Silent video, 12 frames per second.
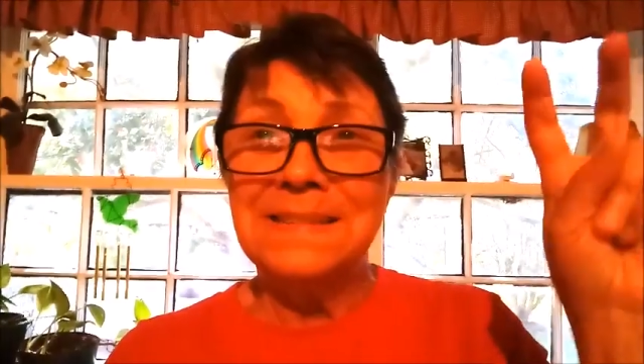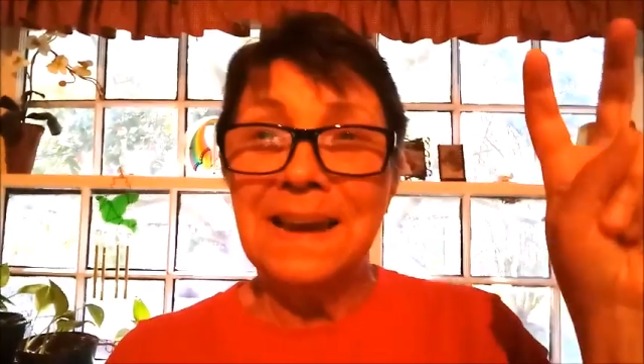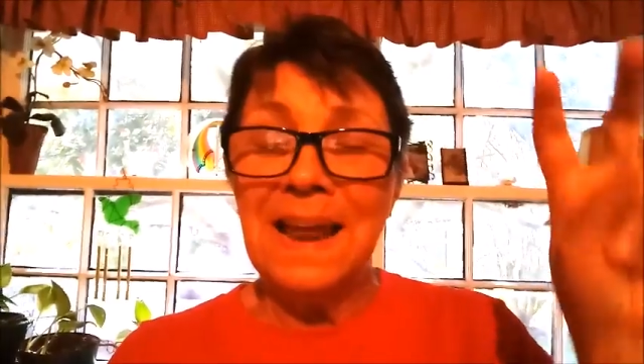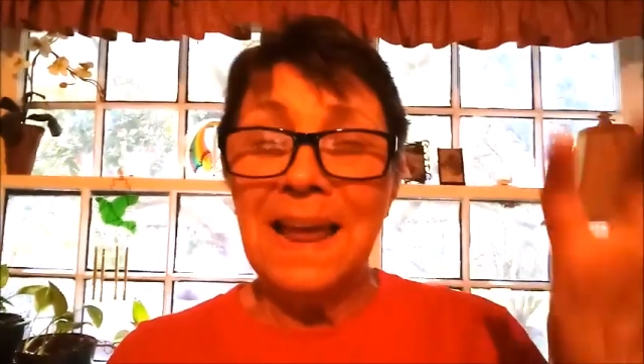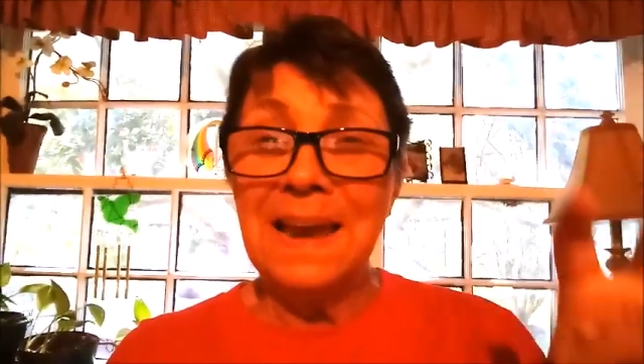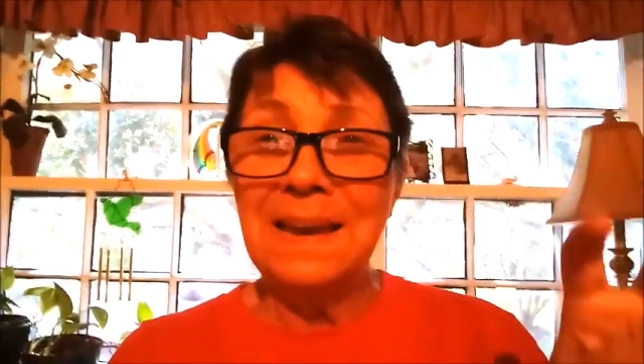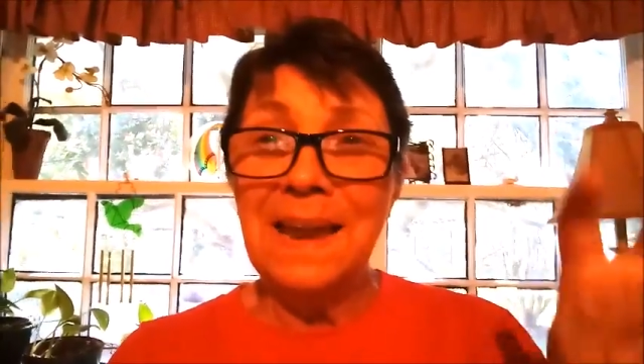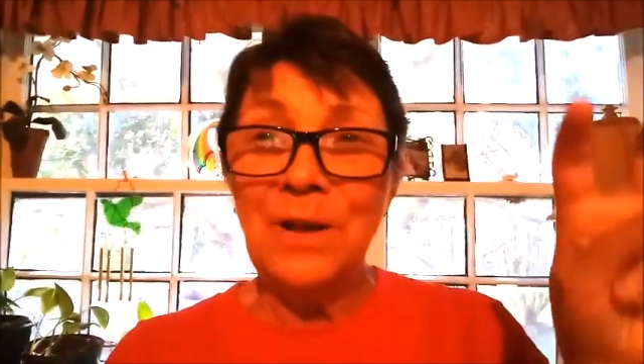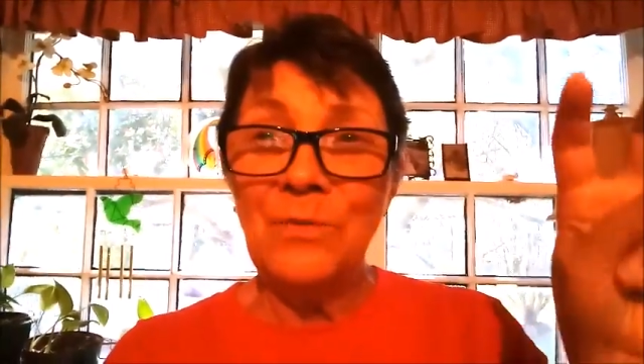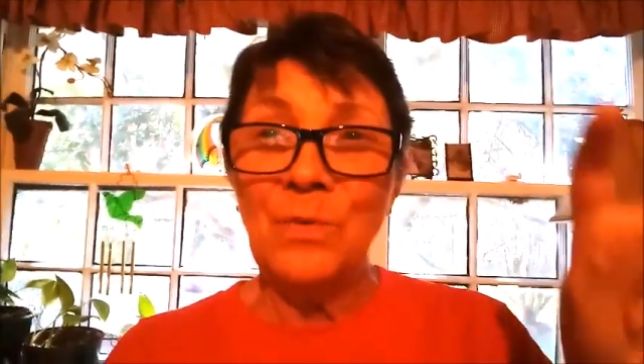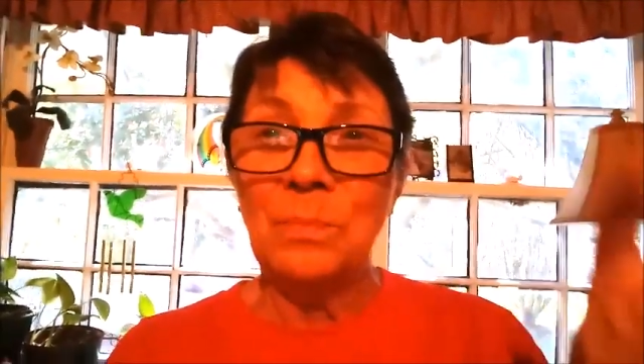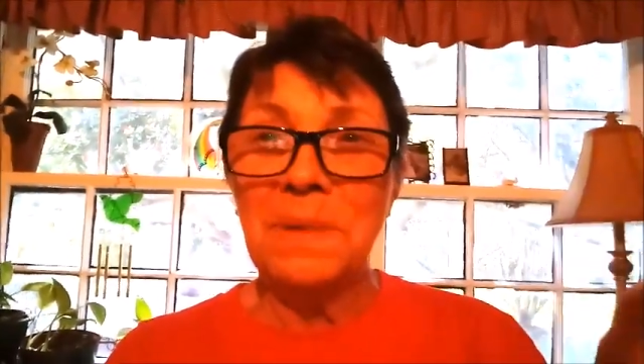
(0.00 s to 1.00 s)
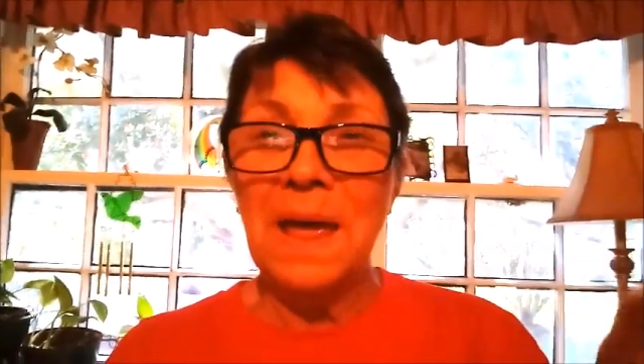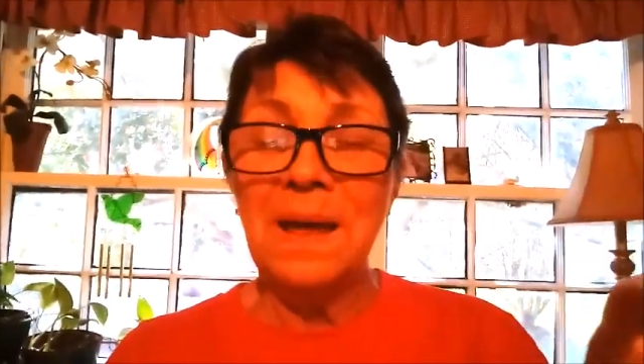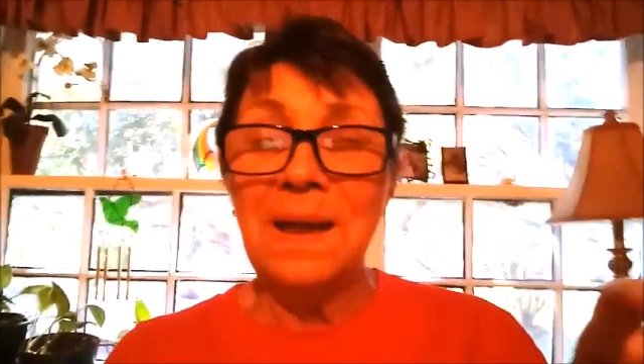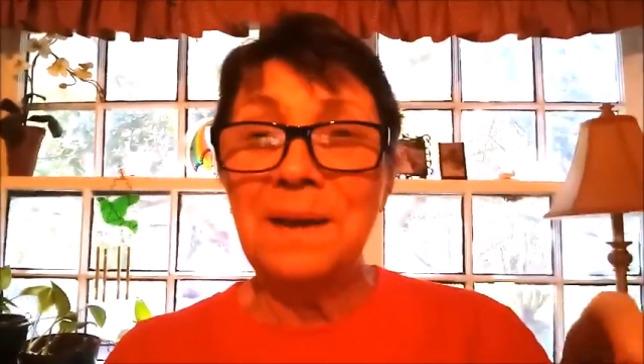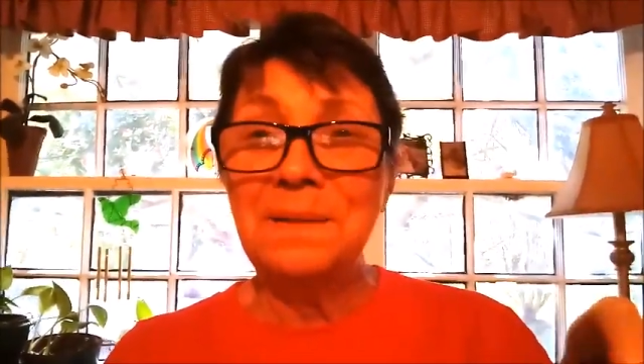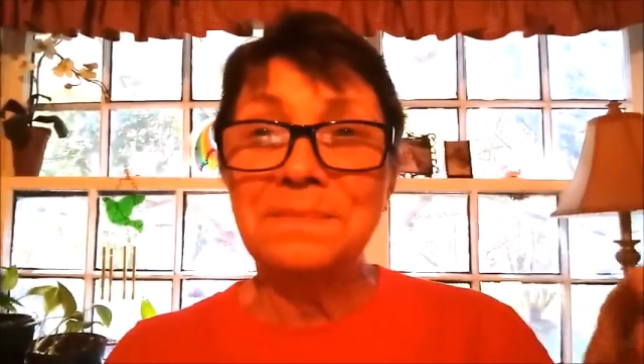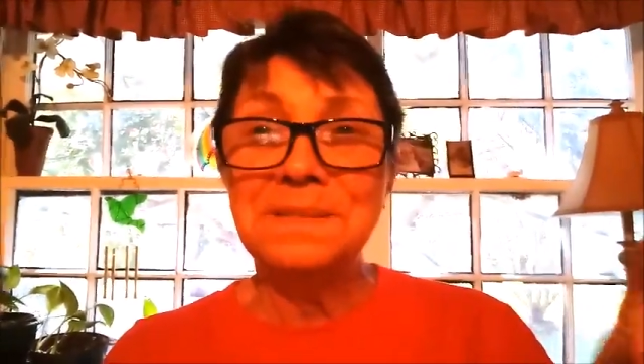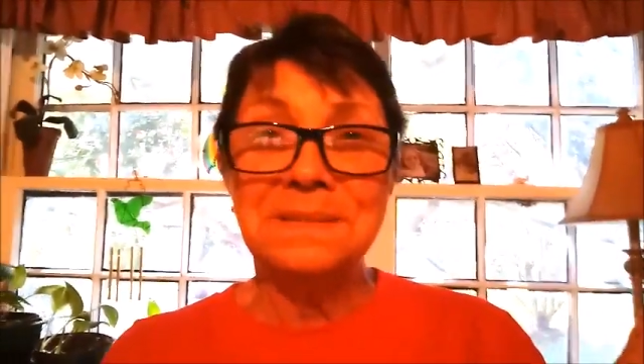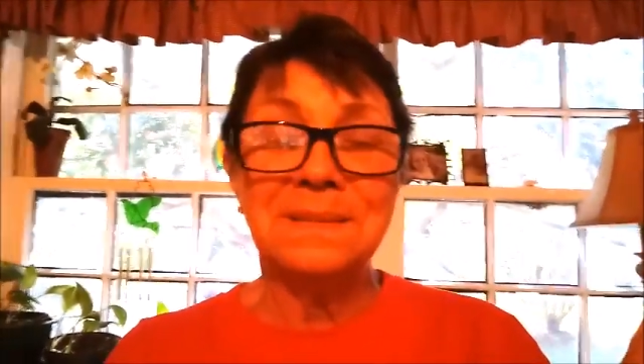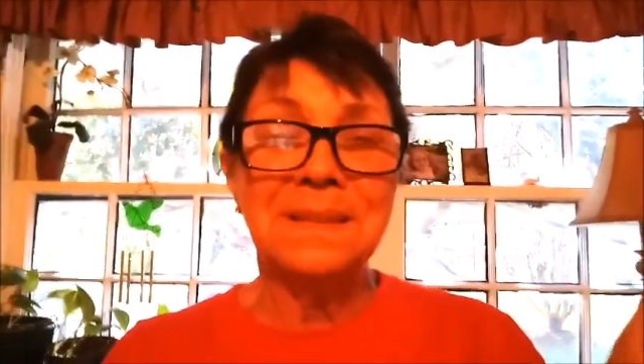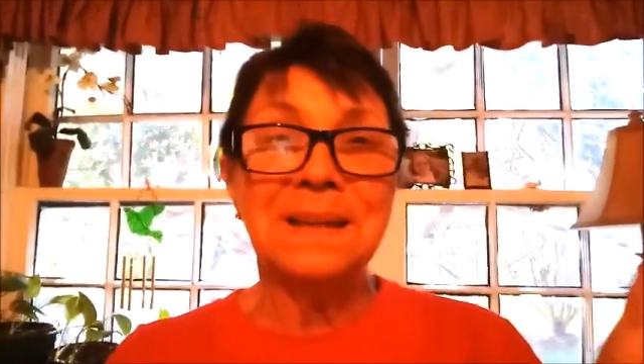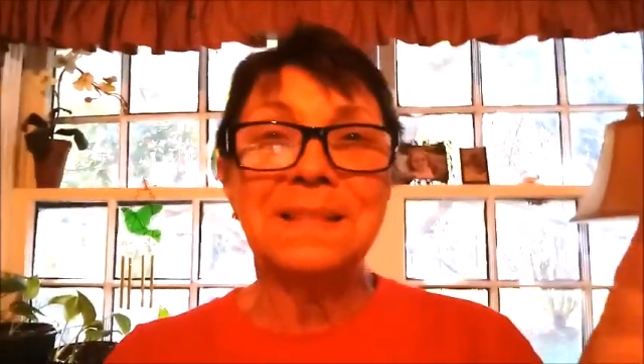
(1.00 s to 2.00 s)
that hang down from caves.
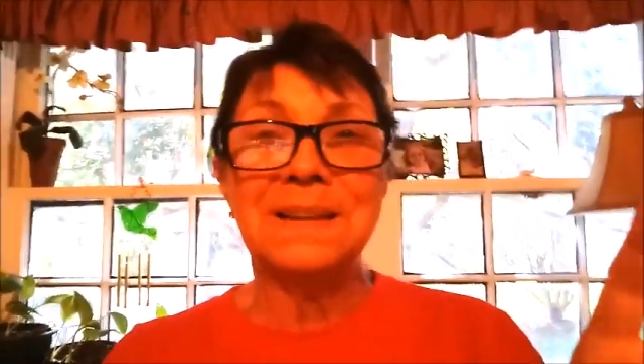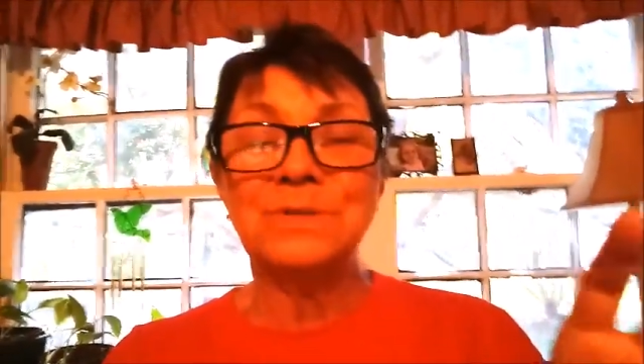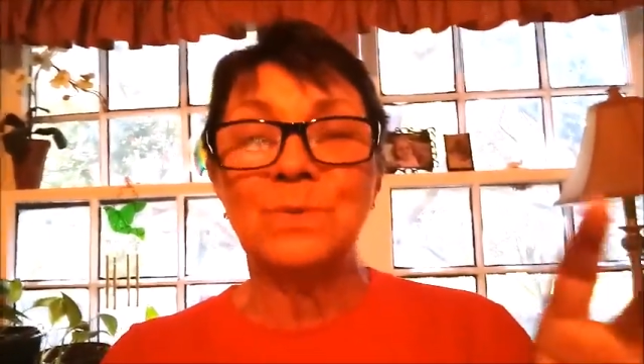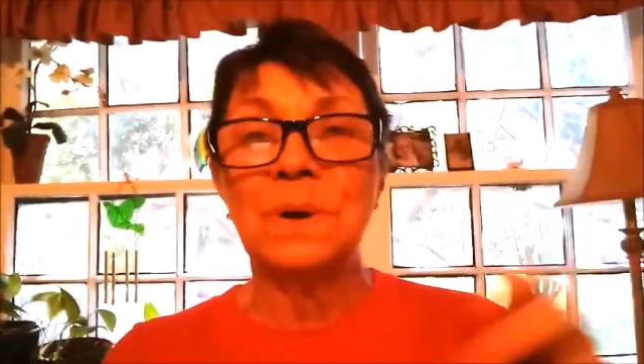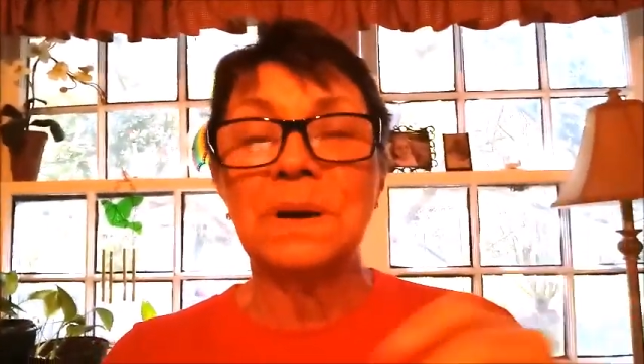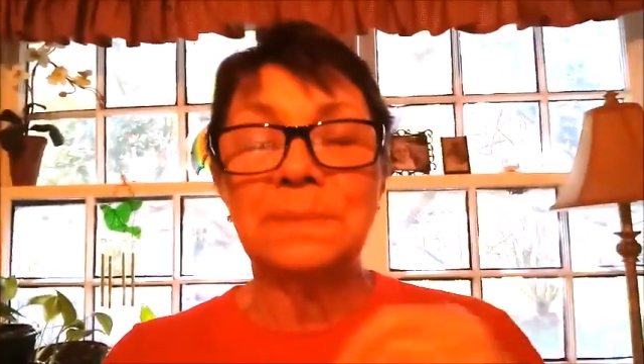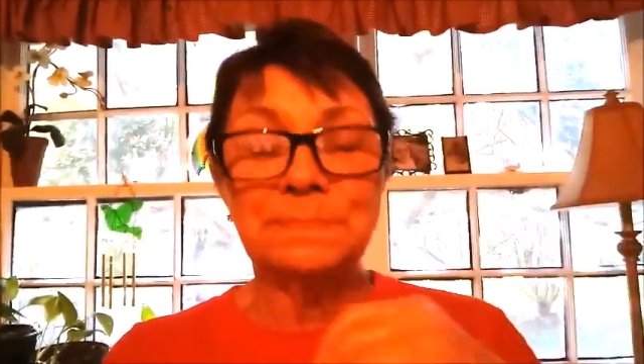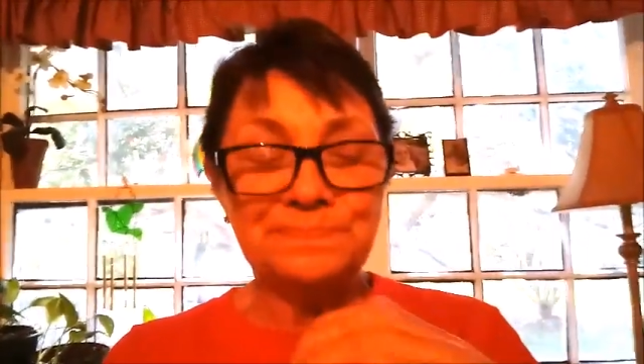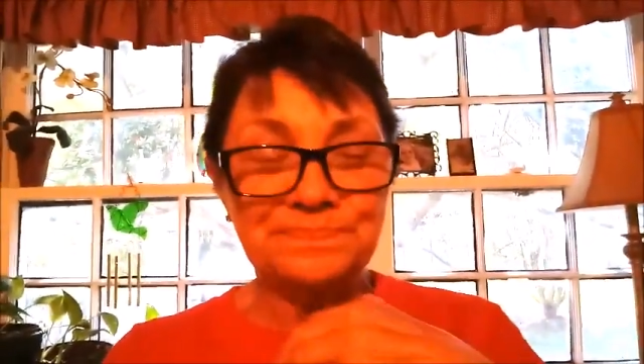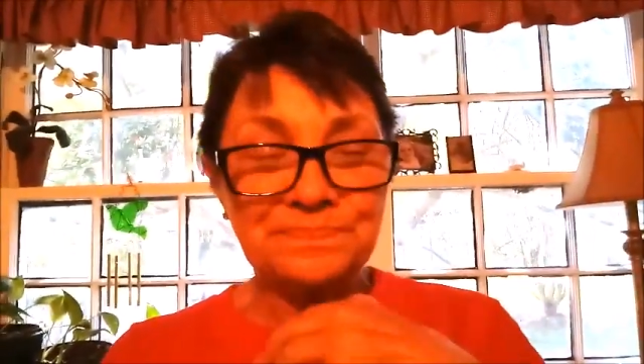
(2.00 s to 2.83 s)
I think that's right.